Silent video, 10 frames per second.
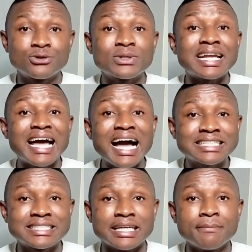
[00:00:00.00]
You can
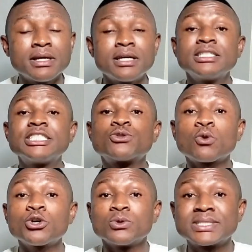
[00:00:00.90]
ask them, this is
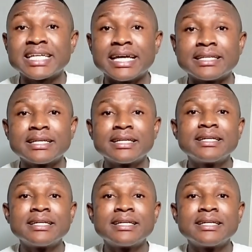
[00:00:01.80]
what you said.